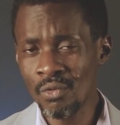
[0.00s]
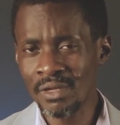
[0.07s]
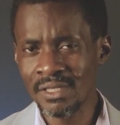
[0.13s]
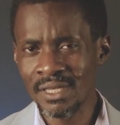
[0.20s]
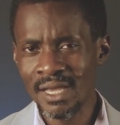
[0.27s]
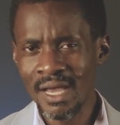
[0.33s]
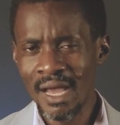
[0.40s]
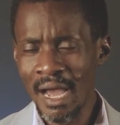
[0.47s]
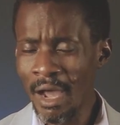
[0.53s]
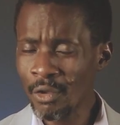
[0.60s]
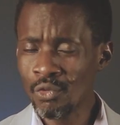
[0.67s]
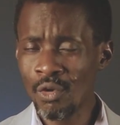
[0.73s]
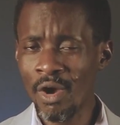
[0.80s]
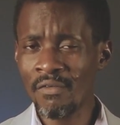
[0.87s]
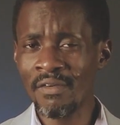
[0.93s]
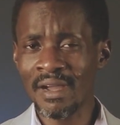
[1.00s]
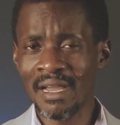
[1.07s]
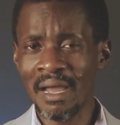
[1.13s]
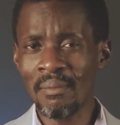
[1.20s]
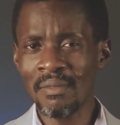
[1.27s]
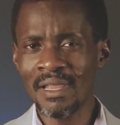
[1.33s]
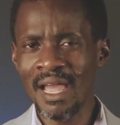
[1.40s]
it? How do I
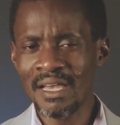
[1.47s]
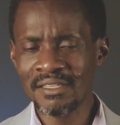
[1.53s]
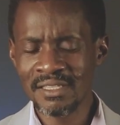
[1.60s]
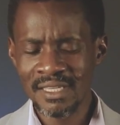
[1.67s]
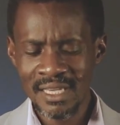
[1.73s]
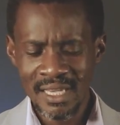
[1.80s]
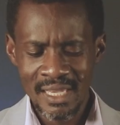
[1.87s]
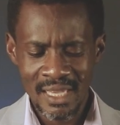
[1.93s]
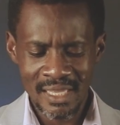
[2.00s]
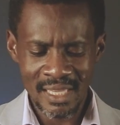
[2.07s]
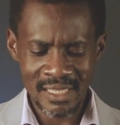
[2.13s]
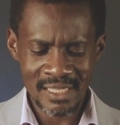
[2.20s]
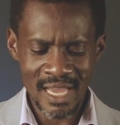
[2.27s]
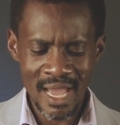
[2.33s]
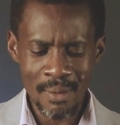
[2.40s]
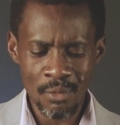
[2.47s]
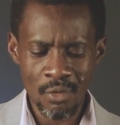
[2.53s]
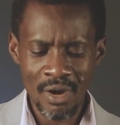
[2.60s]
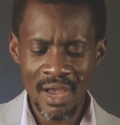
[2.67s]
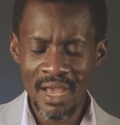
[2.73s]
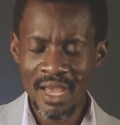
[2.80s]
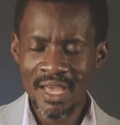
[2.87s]
overcome lust? In a time
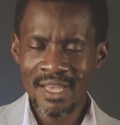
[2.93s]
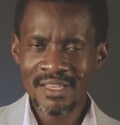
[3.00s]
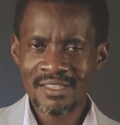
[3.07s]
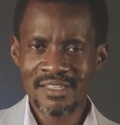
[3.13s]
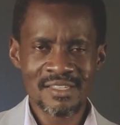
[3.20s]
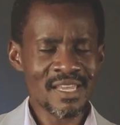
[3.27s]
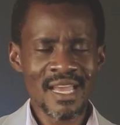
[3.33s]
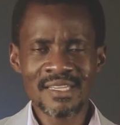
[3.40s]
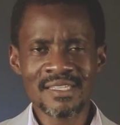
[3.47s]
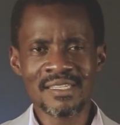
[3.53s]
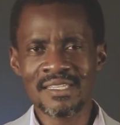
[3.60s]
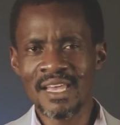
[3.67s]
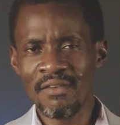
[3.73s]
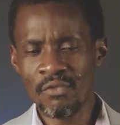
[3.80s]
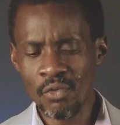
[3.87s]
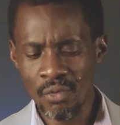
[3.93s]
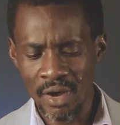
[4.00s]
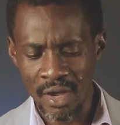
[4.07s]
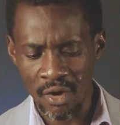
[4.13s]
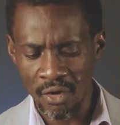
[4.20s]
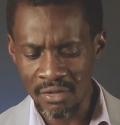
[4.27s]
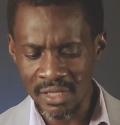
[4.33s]
where sex is
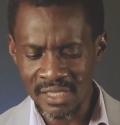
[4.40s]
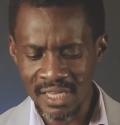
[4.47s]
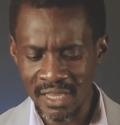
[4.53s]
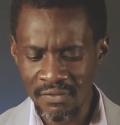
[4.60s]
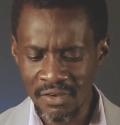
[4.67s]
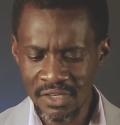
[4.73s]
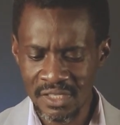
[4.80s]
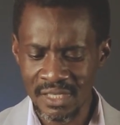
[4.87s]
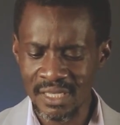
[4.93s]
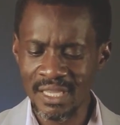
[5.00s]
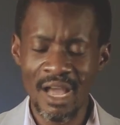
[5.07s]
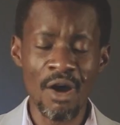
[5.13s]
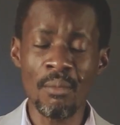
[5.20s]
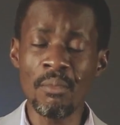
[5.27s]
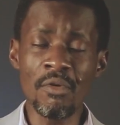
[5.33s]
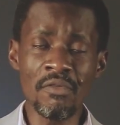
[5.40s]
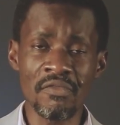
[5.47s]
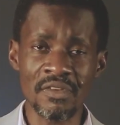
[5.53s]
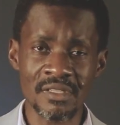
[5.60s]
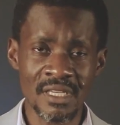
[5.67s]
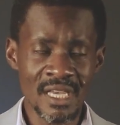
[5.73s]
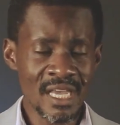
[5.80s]
everywhere, on the television, in our
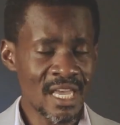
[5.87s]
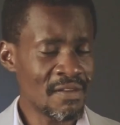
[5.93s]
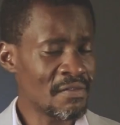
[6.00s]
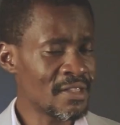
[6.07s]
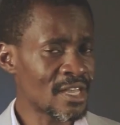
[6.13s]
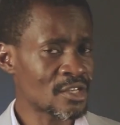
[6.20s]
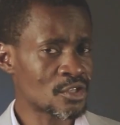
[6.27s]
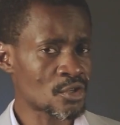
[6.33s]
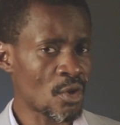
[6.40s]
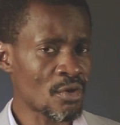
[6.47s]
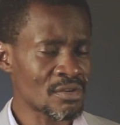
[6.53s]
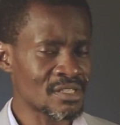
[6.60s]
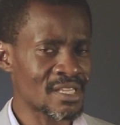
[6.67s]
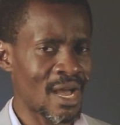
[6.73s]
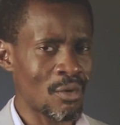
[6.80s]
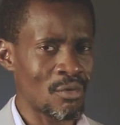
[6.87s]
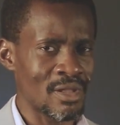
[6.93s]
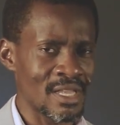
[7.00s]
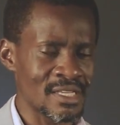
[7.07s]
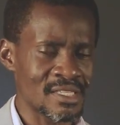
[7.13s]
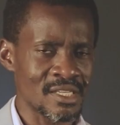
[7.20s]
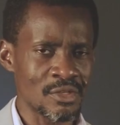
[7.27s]
movies, even the songs that we
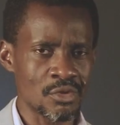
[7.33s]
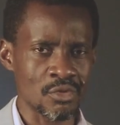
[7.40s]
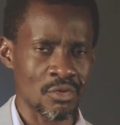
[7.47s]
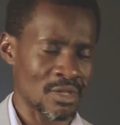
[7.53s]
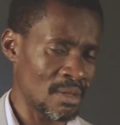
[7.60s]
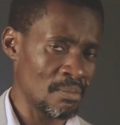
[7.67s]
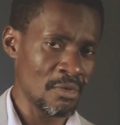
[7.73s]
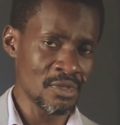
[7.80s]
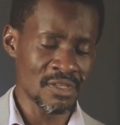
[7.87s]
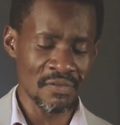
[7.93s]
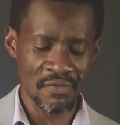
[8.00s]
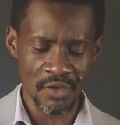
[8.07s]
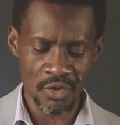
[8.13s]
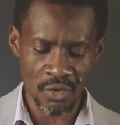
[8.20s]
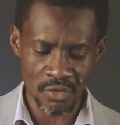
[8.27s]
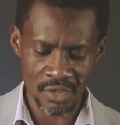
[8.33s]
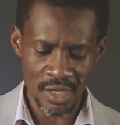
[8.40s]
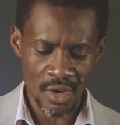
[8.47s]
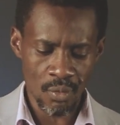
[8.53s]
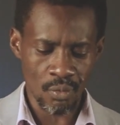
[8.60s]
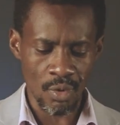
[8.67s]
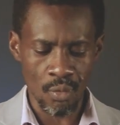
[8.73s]
listen to, on the music videos
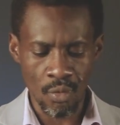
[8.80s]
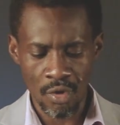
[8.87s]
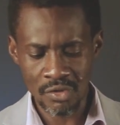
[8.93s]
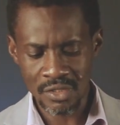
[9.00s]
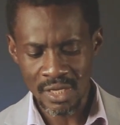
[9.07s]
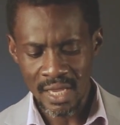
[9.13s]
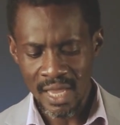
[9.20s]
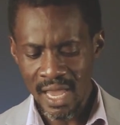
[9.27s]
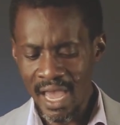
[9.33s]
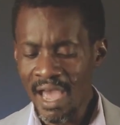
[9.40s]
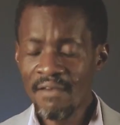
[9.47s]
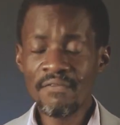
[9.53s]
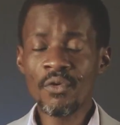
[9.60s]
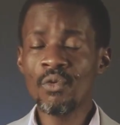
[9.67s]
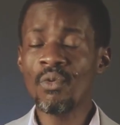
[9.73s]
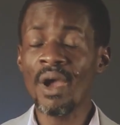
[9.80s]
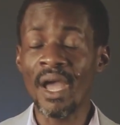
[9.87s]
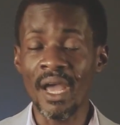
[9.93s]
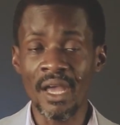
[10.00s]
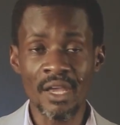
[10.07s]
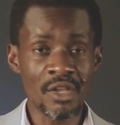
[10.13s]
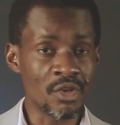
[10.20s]
we watch,
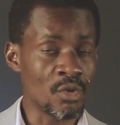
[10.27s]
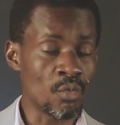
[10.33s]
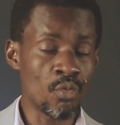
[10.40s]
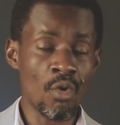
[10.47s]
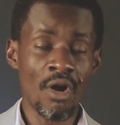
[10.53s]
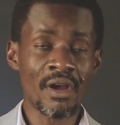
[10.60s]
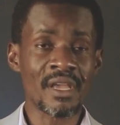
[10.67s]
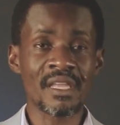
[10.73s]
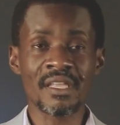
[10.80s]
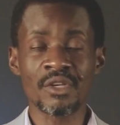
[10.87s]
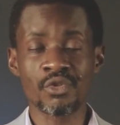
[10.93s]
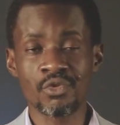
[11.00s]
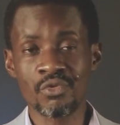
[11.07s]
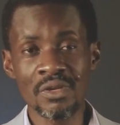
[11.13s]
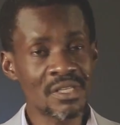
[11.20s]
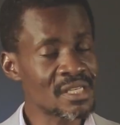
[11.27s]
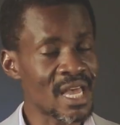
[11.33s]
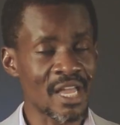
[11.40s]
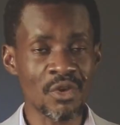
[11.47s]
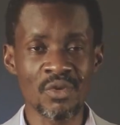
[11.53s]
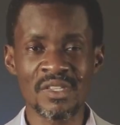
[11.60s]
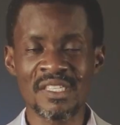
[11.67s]
everywhere. You walk in the street
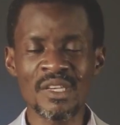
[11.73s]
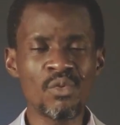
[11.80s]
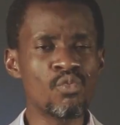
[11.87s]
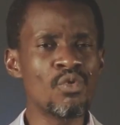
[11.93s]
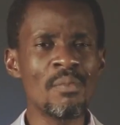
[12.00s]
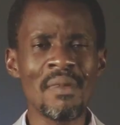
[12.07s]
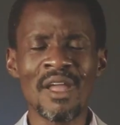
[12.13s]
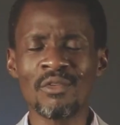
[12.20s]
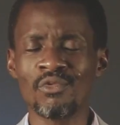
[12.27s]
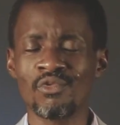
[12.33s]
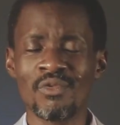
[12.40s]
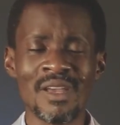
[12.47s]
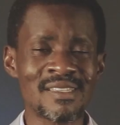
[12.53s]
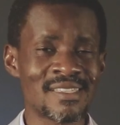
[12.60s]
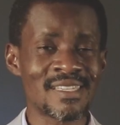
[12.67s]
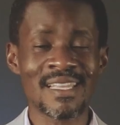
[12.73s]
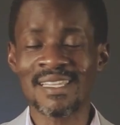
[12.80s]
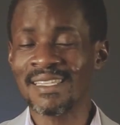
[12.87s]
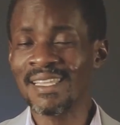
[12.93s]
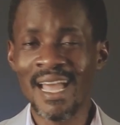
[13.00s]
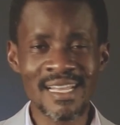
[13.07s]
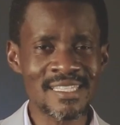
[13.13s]
and you see women dressed
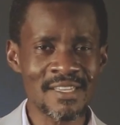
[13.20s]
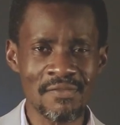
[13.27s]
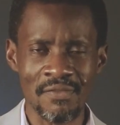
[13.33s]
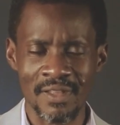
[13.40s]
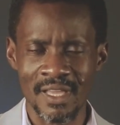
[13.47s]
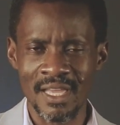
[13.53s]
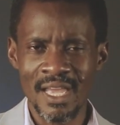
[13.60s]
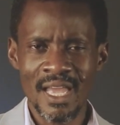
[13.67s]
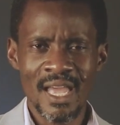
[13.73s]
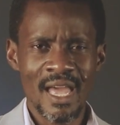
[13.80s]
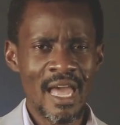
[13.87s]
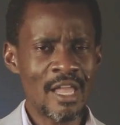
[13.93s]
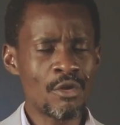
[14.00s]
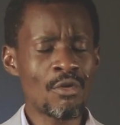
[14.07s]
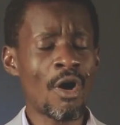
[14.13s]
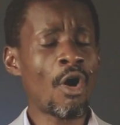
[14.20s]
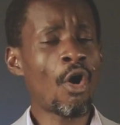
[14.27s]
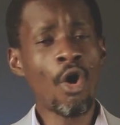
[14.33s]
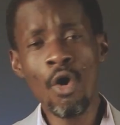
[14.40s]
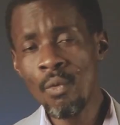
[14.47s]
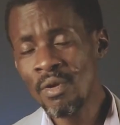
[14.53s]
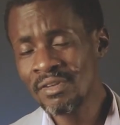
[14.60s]
seductively, and you
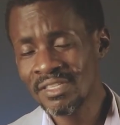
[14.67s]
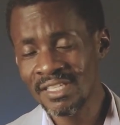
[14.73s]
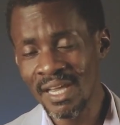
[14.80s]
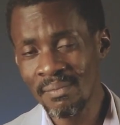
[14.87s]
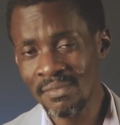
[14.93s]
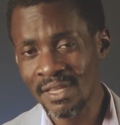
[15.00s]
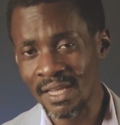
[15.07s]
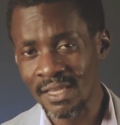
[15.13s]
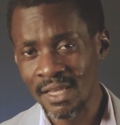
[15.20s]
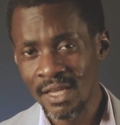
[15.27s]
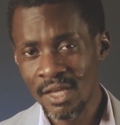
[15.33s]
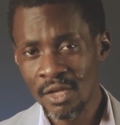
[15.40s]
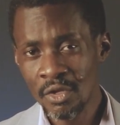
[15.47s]
are always tempted